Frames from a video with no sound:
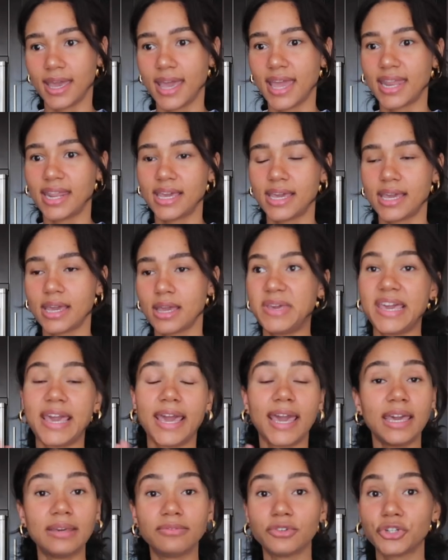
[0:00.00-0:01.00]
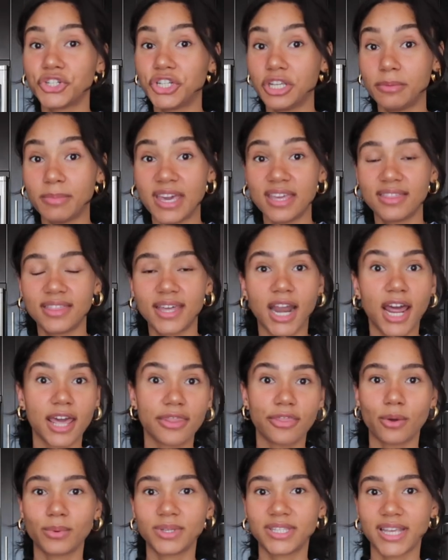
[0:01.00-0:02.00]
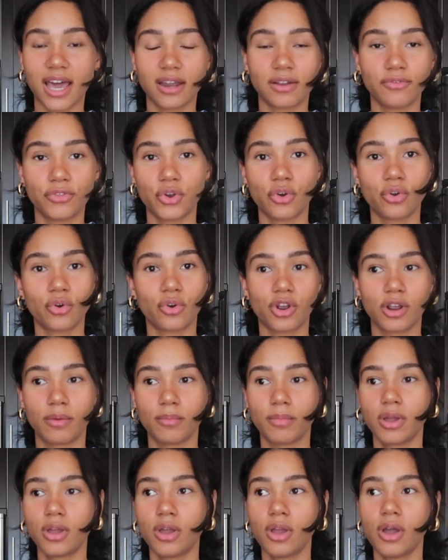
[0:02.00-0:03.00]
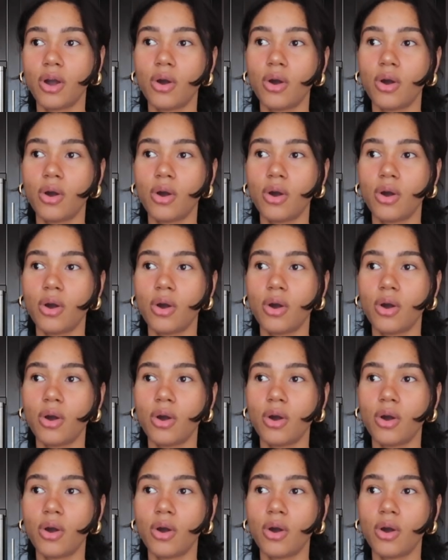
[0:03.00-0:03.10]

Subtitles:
any behavior she made that I thought was out of the norm,